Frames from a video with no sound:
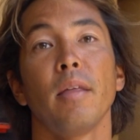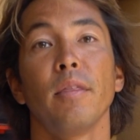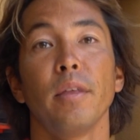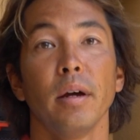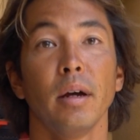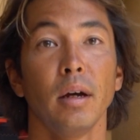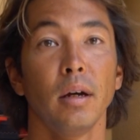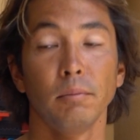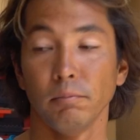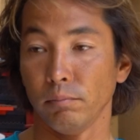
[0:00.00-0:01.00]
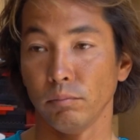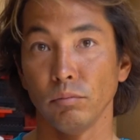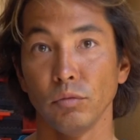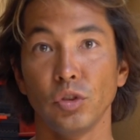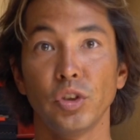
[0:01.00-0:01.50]
The
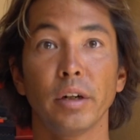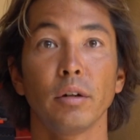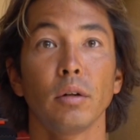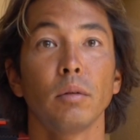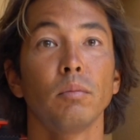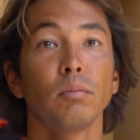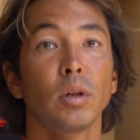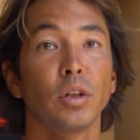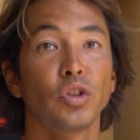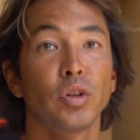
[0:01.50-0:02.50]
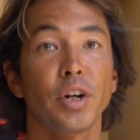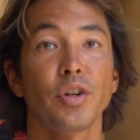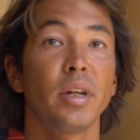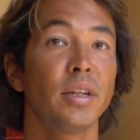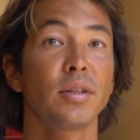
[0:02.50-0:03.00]
general
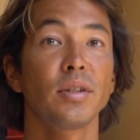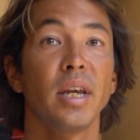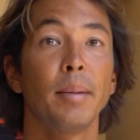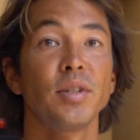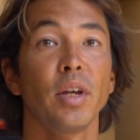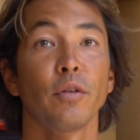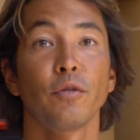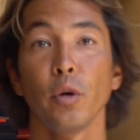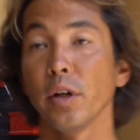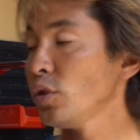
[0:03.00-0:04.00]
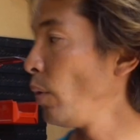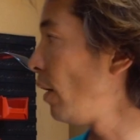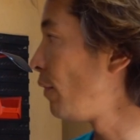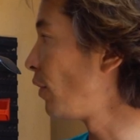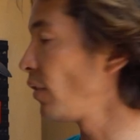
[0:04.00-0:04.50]
construction is the same as the other foils. You
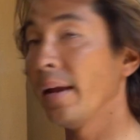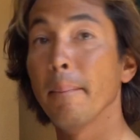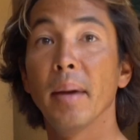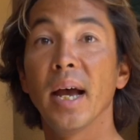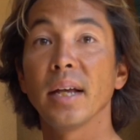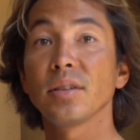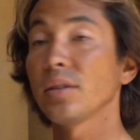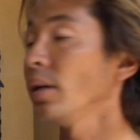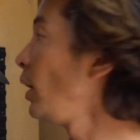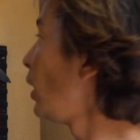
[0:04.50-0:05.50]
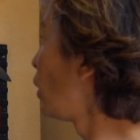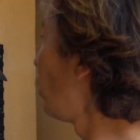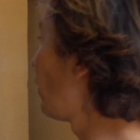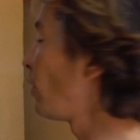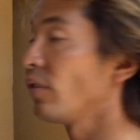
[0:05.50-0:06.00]
have the same mast, you
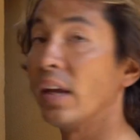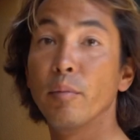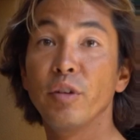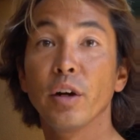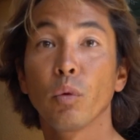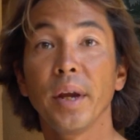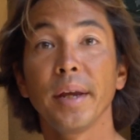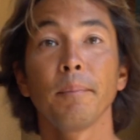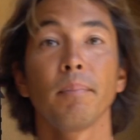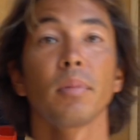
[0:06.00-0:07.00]
have the same rear wing.